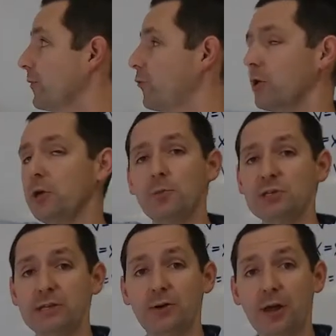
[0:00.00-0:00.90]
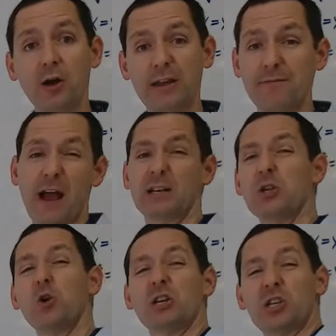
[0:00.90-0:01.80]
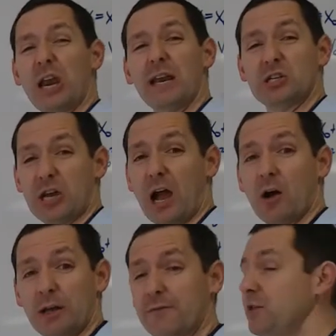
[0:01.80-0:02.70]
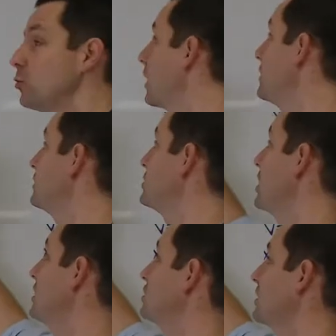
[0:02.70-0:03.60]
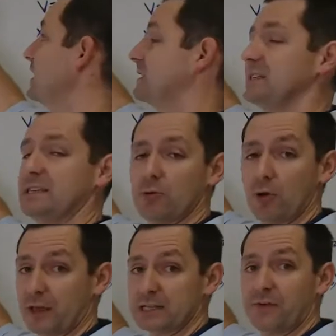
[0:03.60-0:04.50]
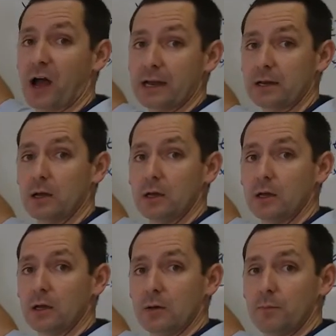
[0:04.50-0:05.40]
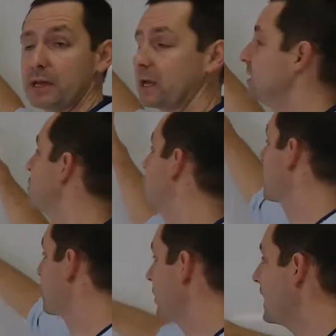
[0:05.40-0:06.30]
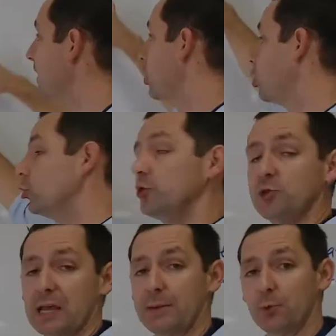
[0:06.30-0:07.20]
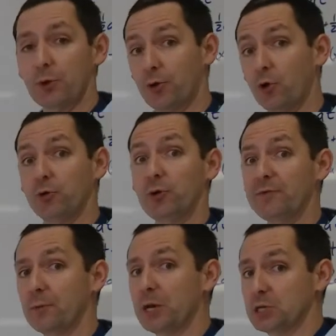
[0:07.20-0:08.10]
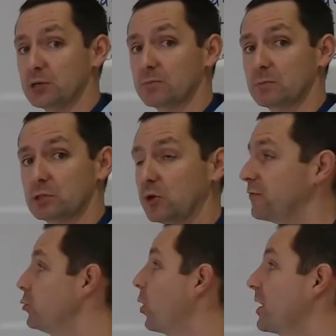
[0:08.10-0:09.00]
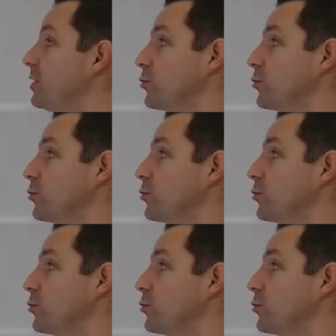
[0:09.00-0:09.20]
before, you can put 0 there. In fact, you can change now. If you wanted to change that to 0, that's fine, because we're creating a whole new table with whole new information. So if you wanted to